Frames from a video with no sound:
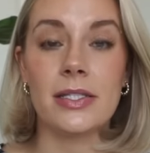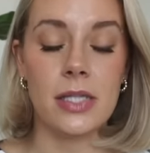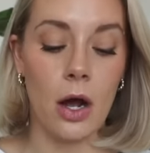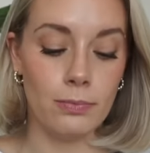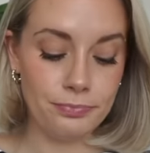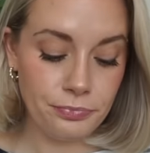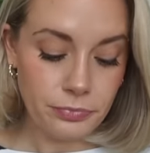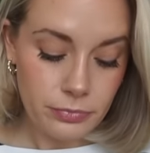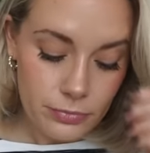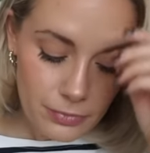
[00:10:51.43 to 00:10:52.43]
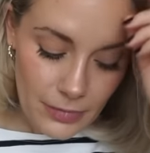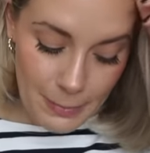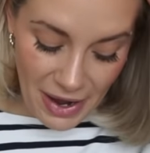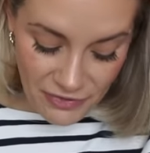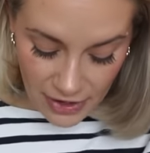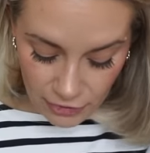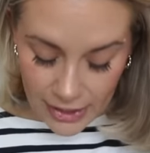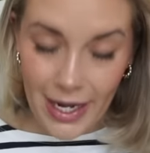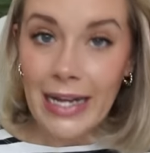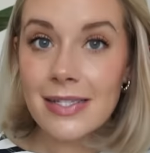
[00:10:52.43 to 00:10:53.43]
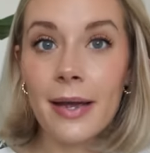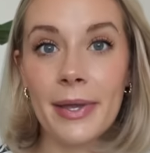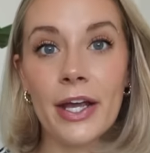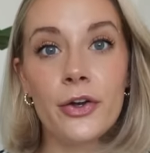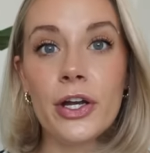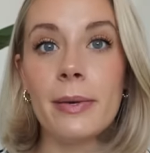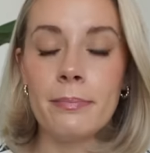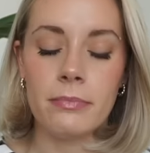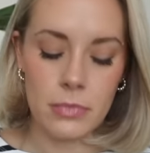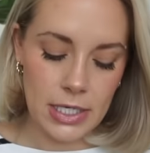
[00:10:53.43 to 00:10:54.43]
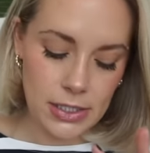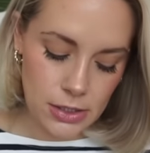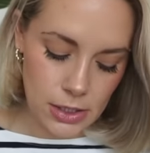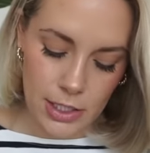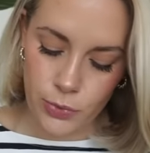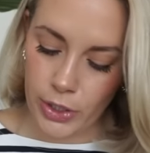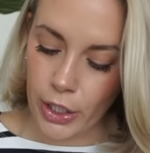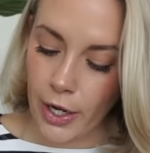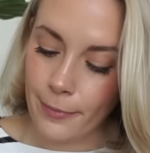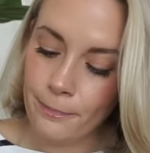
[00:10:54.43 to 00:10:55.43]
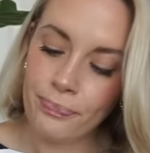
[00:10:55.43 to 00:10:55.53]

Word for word: So my favorite nighttime hand cream. It's, it's really good.